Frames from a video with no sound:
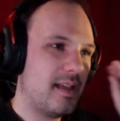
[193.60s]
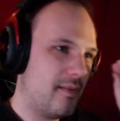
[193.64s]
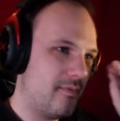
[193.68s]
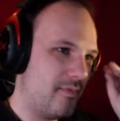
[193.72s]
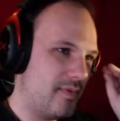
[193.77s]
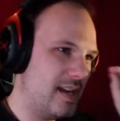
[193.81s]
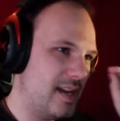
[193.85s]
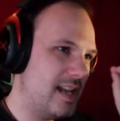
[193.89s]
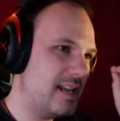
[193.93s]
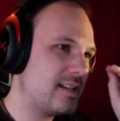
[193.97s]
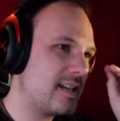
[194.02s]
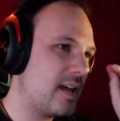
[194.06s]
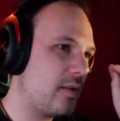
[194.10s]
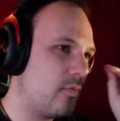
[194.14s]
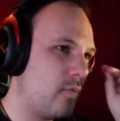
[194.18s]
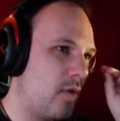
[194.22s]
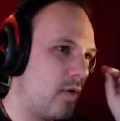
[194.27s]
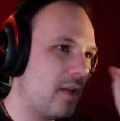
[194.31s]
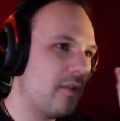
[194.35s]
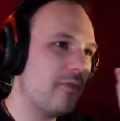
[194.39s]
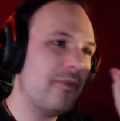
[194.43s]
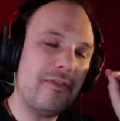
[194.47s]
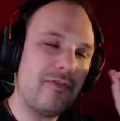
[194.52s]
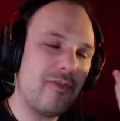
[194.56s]
We need to get
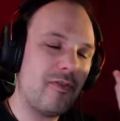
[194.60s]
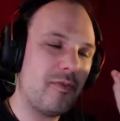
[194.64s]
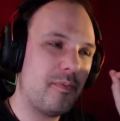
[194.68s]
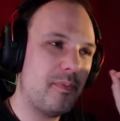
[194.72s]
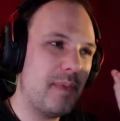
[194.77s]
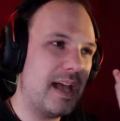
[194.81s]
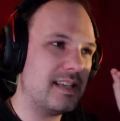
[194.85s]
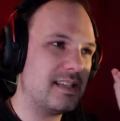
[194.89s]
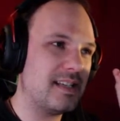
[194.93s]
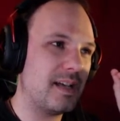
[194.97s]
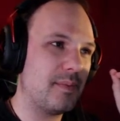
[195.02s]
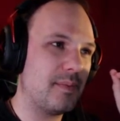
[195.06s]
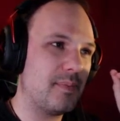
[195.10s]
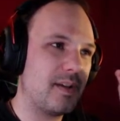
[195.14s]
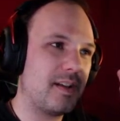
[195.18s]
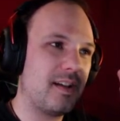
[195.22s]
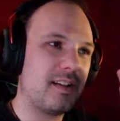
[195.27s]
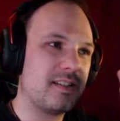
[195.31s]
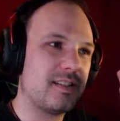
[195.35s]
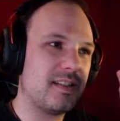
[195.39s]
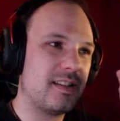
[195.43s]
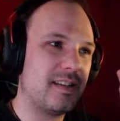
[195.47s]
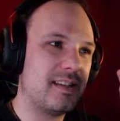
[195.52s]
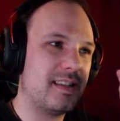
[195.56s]
one whiff of magic,
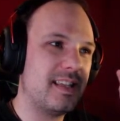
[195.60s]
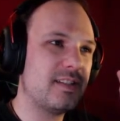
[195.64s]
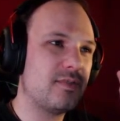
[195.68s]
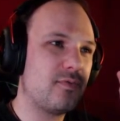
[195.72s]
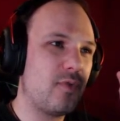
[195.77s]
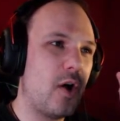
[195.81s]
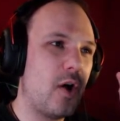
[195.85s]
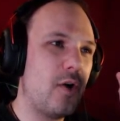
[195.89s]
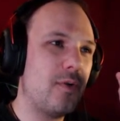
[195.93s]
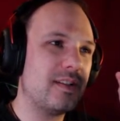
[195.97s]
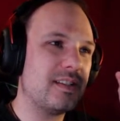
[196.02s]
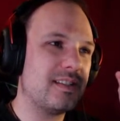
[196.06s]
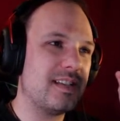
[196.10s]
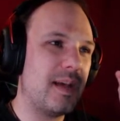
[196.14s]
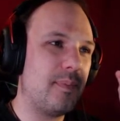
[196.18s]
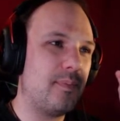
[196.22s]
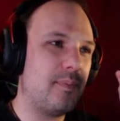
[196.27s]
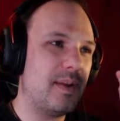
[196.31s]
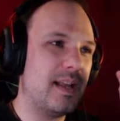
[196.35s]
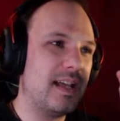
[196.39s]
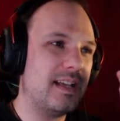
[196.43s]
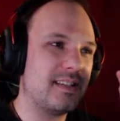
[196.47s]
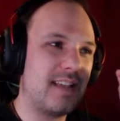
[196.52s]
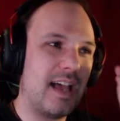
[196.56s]
because these Rowan
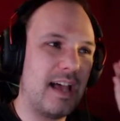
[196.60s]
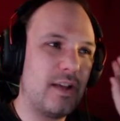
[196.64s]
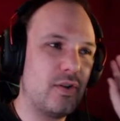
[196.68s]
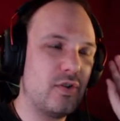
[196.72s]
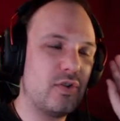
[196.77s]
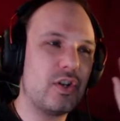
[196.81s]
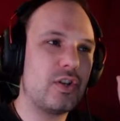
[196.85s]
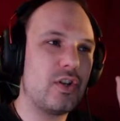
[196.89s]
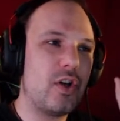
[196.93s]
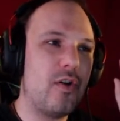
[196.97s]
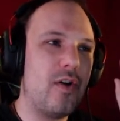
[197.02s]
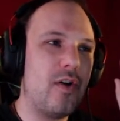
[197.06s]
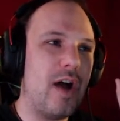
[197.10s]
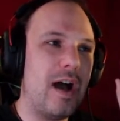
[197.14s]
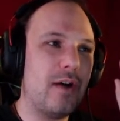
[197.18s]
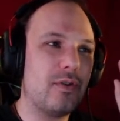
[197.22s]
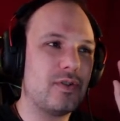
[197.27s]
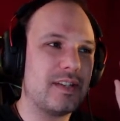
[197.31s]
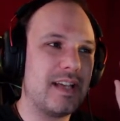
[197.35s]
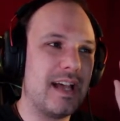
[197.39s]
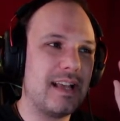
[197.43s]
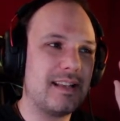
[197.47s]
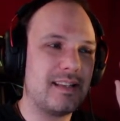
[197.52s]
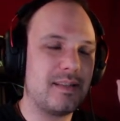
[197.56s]
saplings, I do not know how to
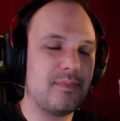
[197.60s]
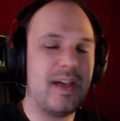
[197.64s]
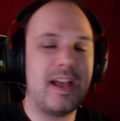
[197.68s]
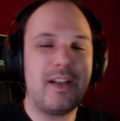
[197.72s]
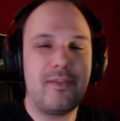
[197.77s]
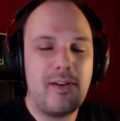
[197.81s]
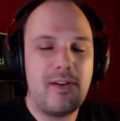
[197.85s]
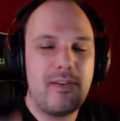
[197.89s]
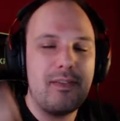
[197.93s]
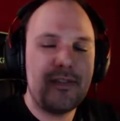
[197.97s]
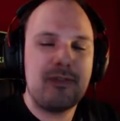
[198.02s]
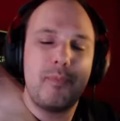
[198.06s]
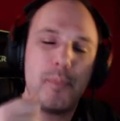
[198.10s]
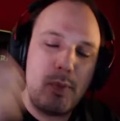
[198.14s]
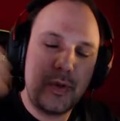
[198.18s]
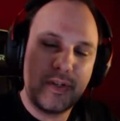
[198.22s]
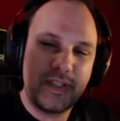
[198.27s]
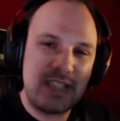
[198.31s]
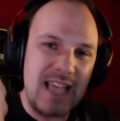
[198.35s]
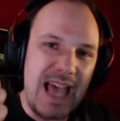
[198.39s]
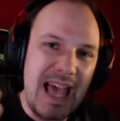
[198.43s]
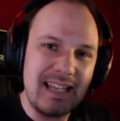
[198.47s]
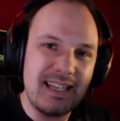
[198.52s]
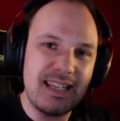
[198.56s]
get them back. Well, with
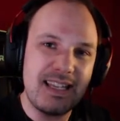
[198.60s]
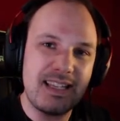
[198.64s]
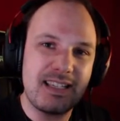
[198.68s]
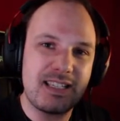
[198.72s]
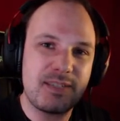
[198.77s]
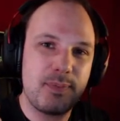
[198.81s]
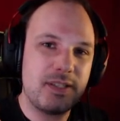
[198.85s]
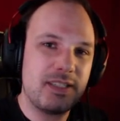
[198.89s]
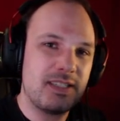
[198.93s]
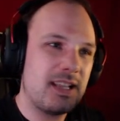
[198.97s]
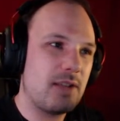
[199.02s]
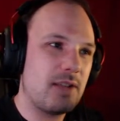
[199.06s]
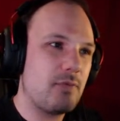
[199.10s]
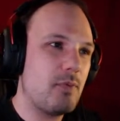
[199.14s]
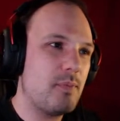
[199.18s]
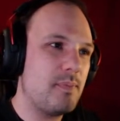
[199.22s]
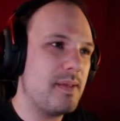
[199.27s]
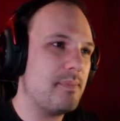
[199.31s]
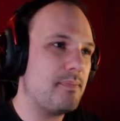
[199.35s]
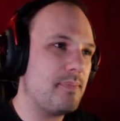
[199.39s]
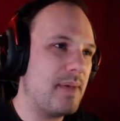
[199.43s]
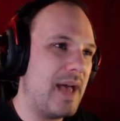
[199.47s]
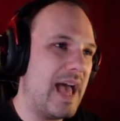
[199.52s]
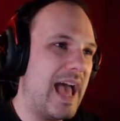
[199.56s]
Mutandis, but that would be
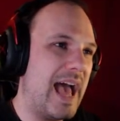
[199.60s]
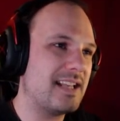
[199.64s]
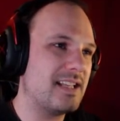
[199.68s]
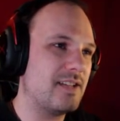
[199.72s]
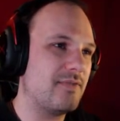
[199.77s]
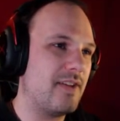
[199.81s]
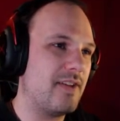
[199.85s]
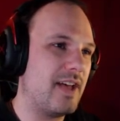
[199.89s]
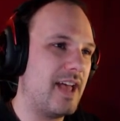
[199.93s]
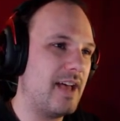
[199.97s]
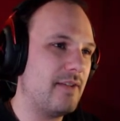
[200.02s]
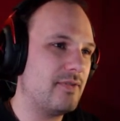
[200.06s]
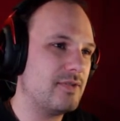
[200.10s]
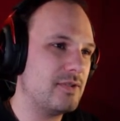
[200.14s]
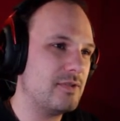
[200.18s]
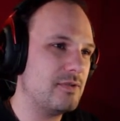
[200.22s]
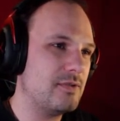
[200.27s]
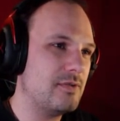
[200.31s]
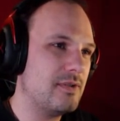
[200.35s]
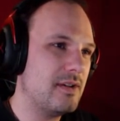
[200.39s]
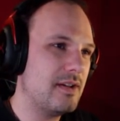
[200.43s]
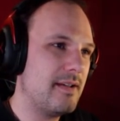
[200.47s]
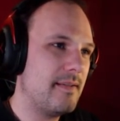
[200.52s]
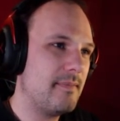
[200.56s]
bad if I have
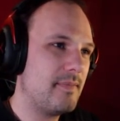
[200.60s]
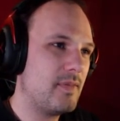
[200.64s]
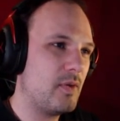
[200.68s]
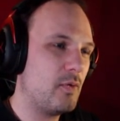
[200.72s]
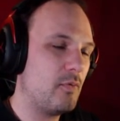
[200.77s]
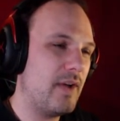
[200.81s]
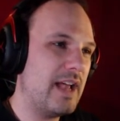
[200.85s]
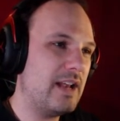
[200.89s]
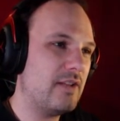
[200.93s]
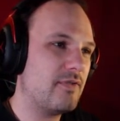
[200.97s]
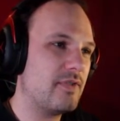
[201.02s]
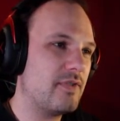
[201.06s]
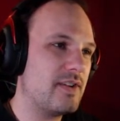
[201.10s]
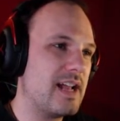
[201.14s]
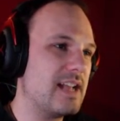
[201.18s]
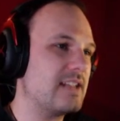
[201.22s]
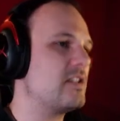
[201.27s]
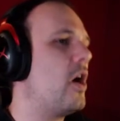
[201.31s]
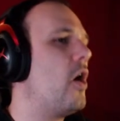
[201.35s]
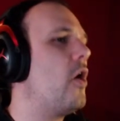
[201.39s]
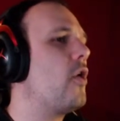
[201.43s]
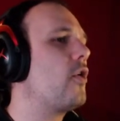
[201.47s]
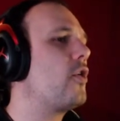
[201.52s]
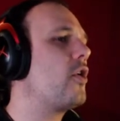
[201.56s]
to... wait for that.
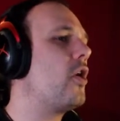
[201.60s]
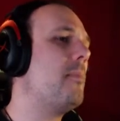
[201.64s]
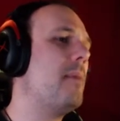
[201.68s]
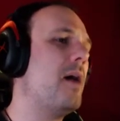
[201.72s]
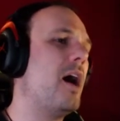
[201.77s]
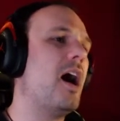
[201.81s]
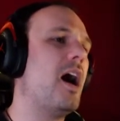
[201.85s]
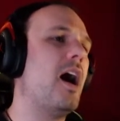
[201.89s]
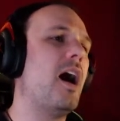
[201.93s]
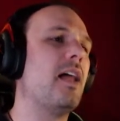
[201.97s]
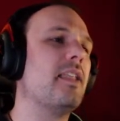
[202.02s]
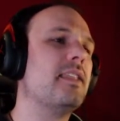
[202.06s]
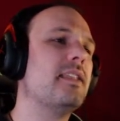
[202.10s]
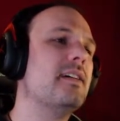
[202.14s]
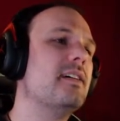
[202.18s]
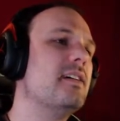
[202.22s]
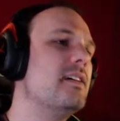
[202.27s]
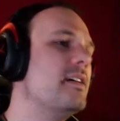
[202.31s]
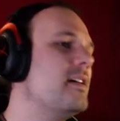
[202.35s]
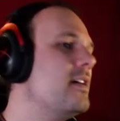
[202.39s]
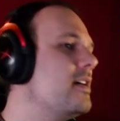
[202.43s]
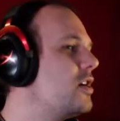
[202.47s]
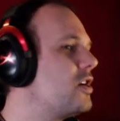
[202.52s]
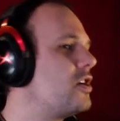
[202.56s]
Oh, come on.
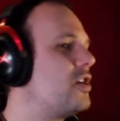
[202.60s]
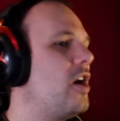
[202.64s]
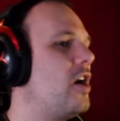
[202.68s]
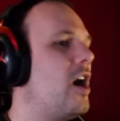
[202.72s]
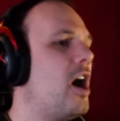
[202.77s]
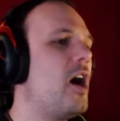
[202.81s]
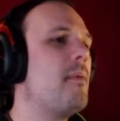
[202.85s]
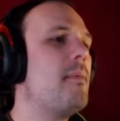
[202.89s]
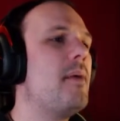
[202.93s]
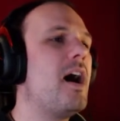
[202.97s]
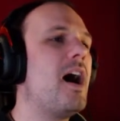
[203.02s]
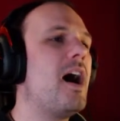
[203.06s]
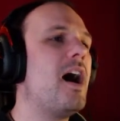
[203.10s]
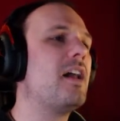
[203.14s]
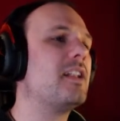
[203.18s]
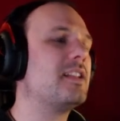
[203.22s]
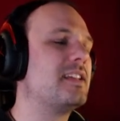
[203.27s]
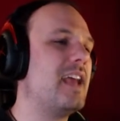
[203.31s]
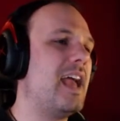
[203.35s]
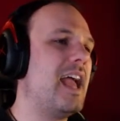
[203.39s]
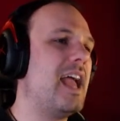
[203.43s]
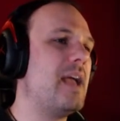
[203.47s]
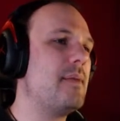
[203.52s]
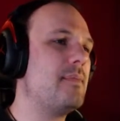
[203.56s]
Come on,
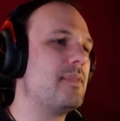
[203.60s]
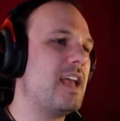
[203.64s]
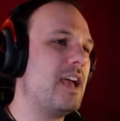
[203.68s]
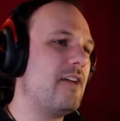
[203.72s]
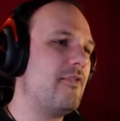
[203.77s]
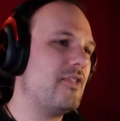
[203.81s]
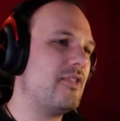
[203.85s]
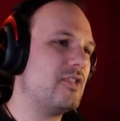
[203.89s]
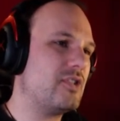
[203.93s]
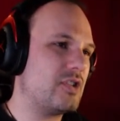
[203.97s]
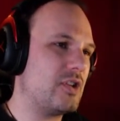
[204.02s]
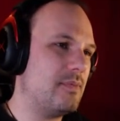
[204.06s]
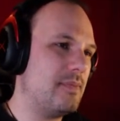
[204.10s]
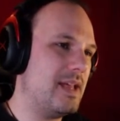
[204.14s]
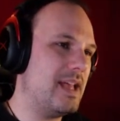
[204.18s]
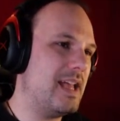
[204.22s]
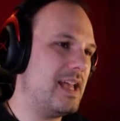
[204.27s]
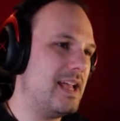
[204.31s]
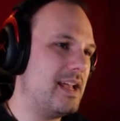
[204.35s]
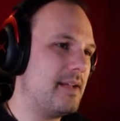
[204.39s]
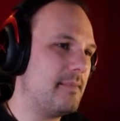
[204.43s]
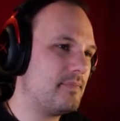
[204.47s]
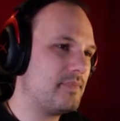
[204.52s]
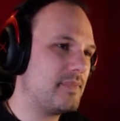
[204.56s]
game. Give it to
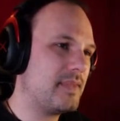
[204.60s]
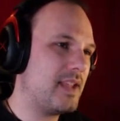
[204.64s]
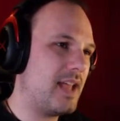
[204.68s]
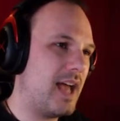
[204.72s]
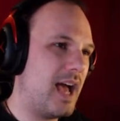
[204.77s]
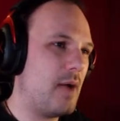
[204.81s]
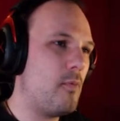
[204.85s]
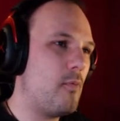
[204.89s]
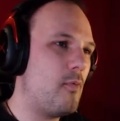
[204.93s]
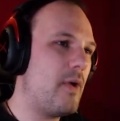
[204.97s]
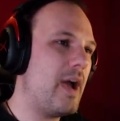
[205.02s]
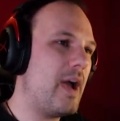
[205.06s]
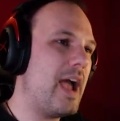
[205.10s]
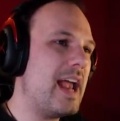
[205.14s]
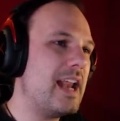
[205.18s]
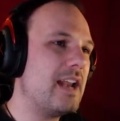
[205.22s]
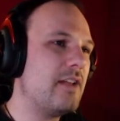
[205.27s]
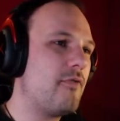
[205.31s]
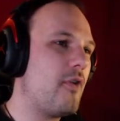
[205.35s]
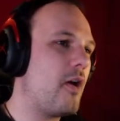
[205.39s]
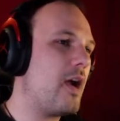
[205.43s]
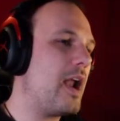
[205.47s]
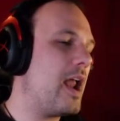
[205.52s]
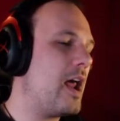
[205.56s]
me. I'm waiting
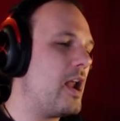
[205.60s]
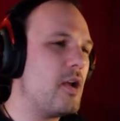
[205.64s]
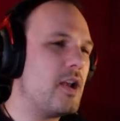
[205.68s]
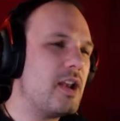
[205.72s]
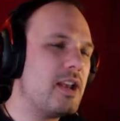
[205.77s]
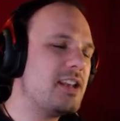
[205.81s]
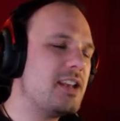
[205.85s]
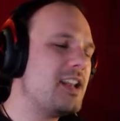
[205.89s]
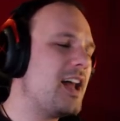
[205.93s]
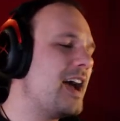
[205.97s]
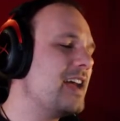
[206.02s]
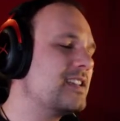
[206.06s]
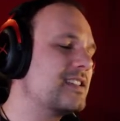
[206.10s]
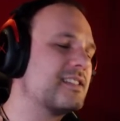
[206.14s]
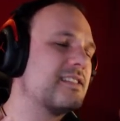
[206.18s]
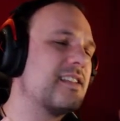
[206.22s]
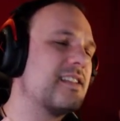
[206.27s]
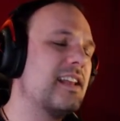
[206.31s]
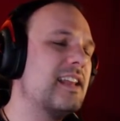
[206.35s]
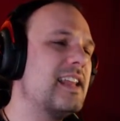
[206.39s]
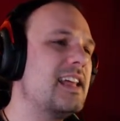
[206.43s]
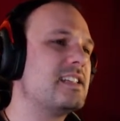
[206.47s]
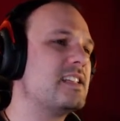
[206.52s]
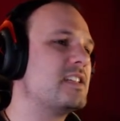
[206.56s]
for a nice,
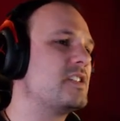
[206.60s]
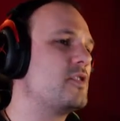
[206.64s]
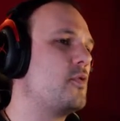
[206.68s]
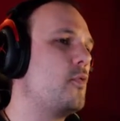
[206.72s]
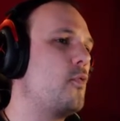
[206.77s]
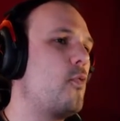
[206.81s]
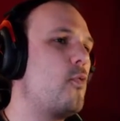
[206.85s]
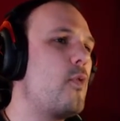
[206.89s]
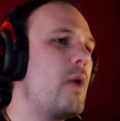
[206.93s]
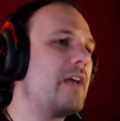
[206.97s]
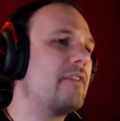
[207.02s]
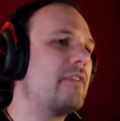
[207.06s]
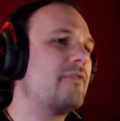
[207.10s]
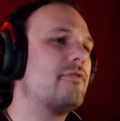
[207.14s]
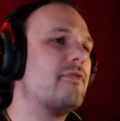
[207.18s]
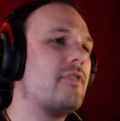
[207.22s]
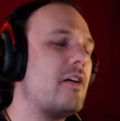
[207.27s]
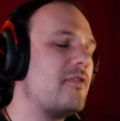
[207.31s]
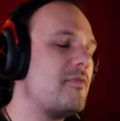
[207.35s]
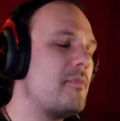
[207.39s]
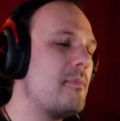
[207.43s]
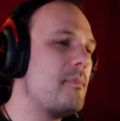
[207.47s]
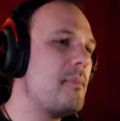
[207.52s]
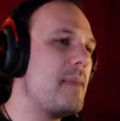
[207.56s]
delicious whiff
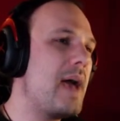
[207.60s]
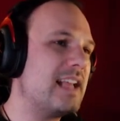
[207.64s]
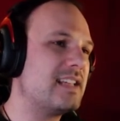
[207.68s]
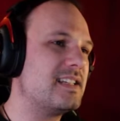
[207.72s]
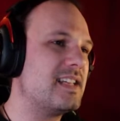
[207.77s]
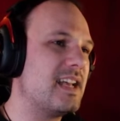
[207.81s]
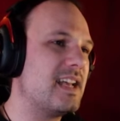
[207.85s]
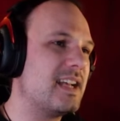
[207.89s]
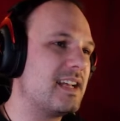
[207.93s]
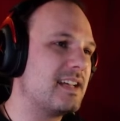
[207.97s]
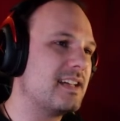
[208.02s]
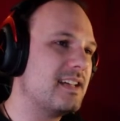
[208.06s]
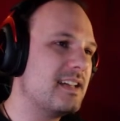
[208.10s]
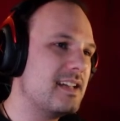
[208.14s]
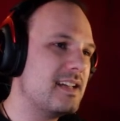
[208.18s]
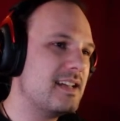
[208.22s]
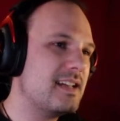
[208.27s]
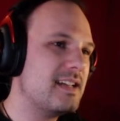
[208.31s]
of magic.